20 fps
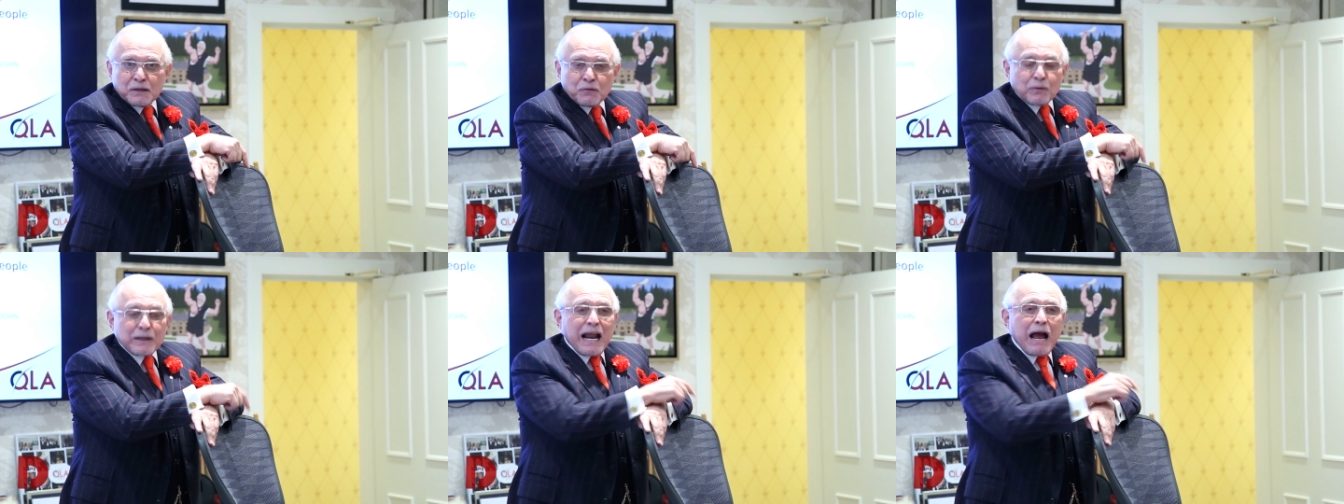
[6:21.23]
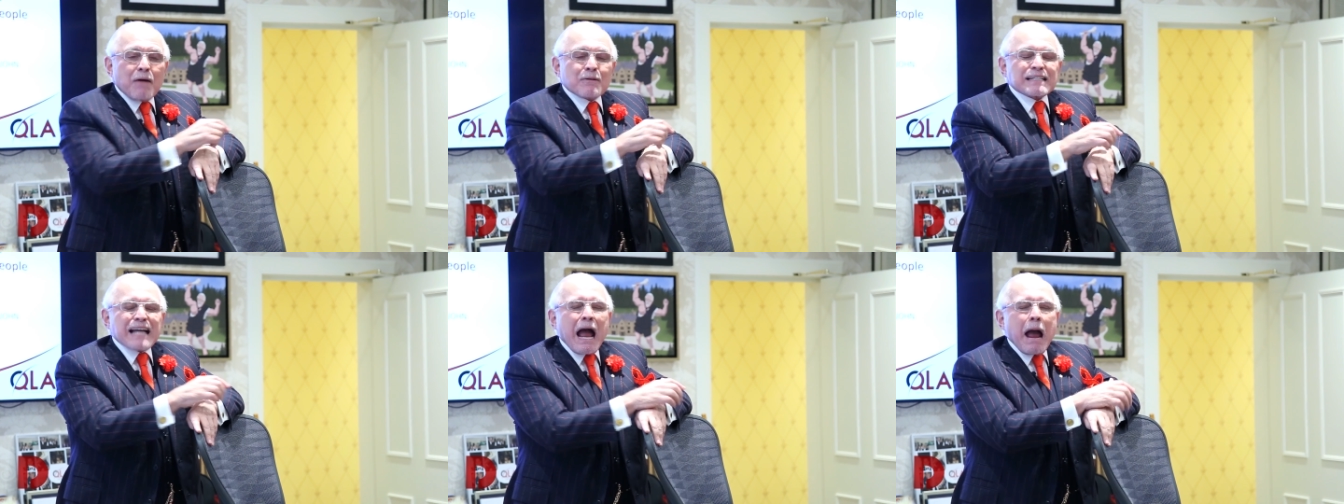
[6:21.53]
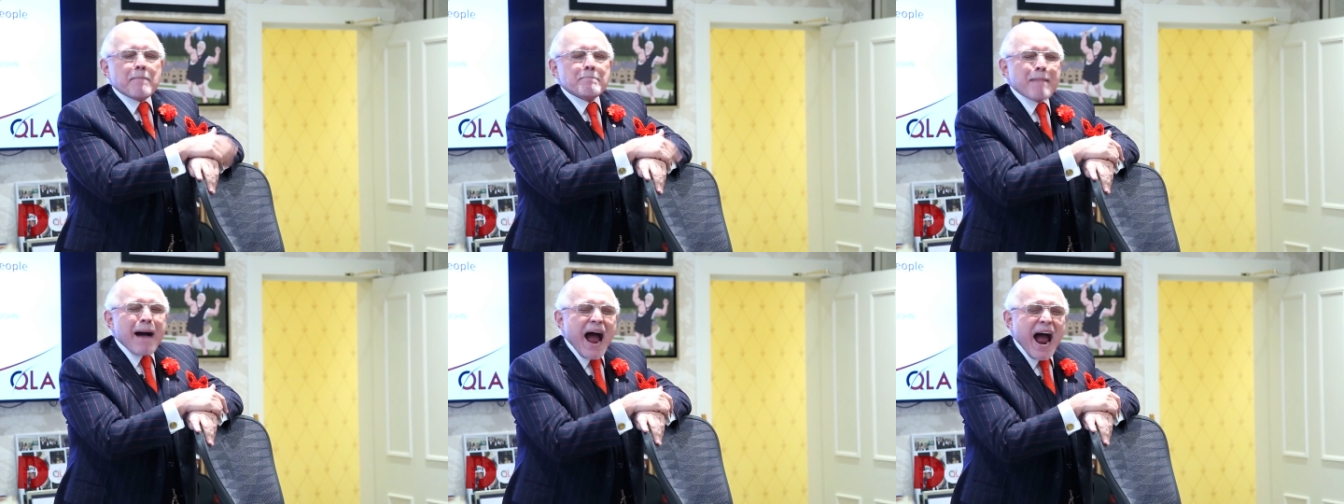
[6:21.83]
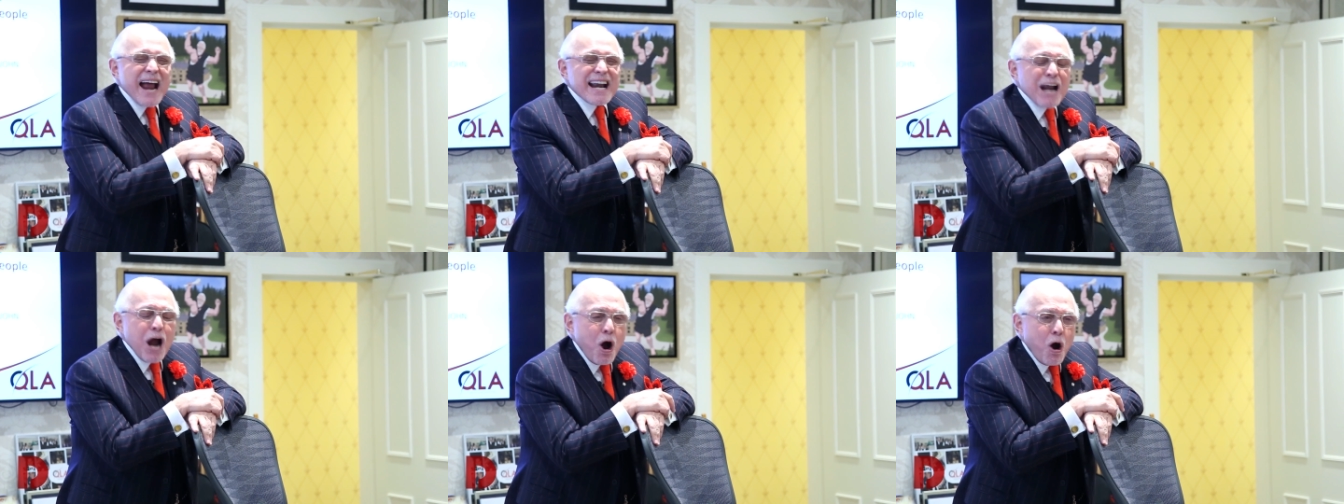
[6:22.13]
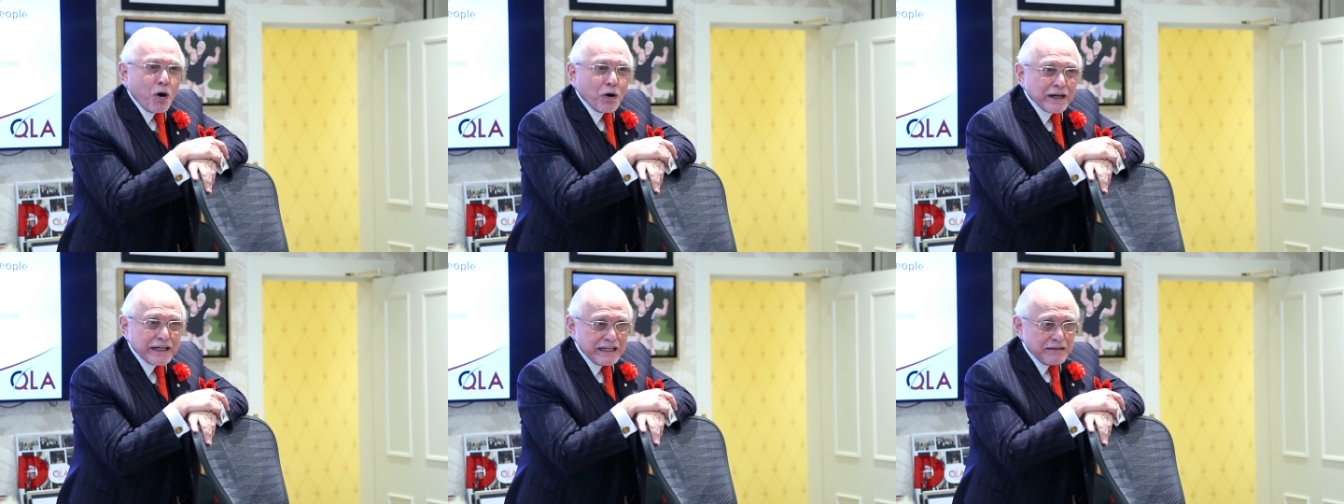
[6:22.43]
when I was a
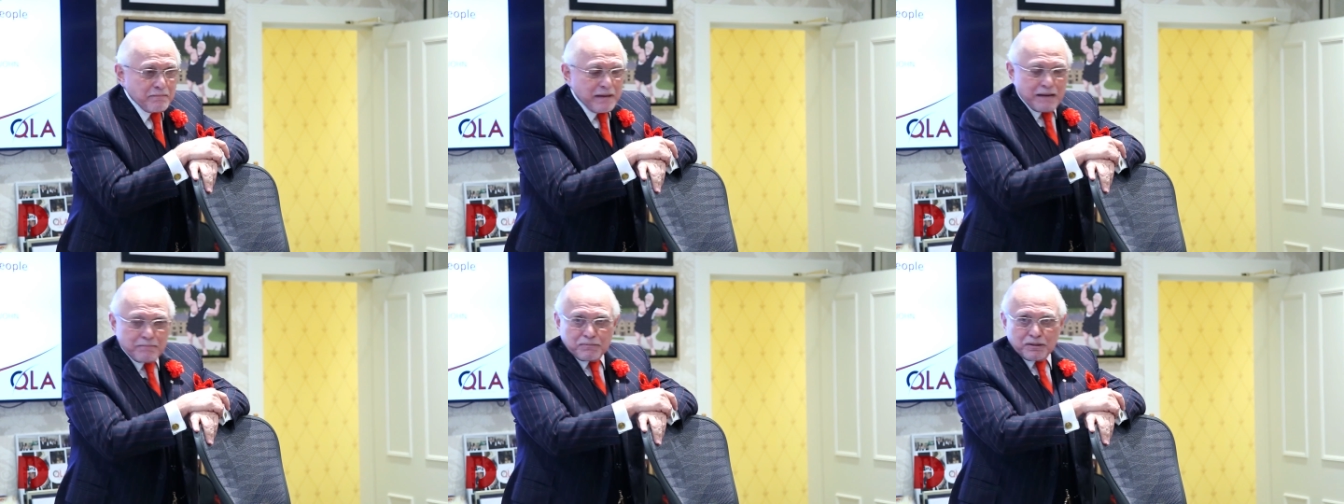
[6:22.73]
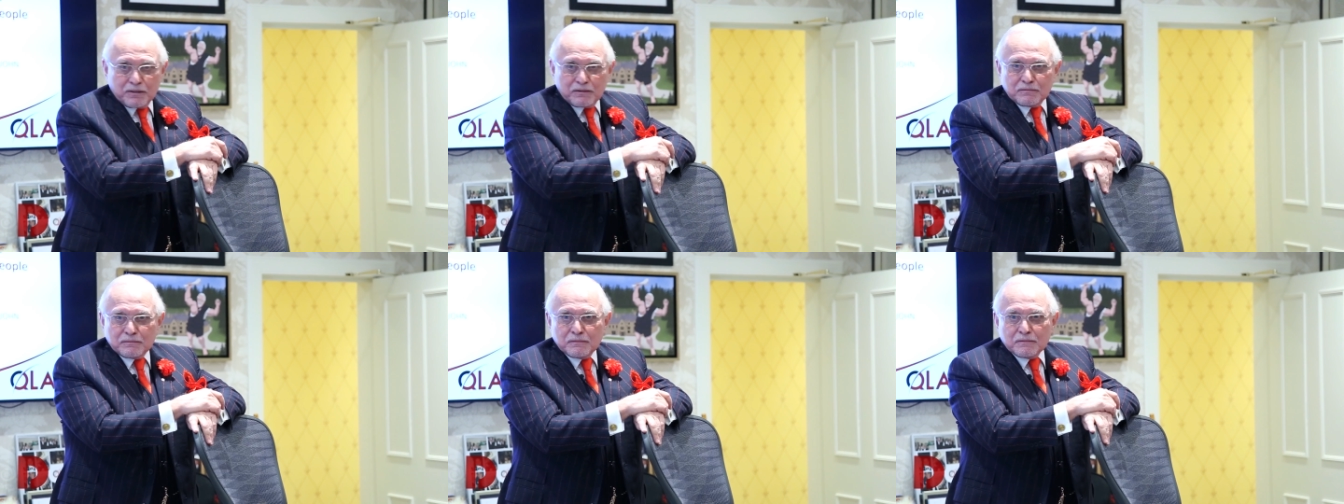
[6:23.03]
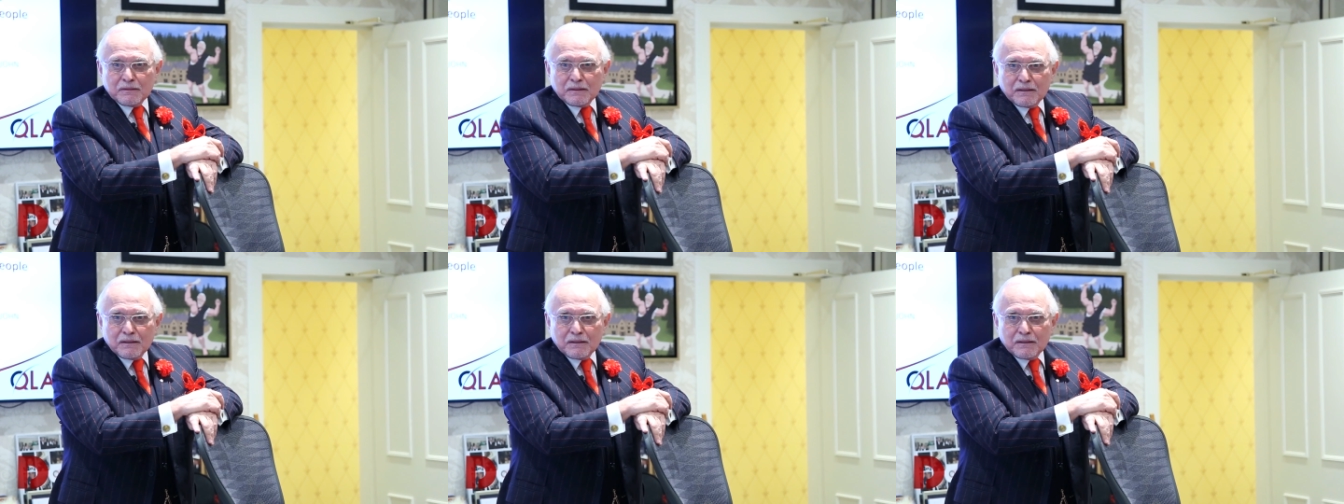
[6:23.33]
minority member.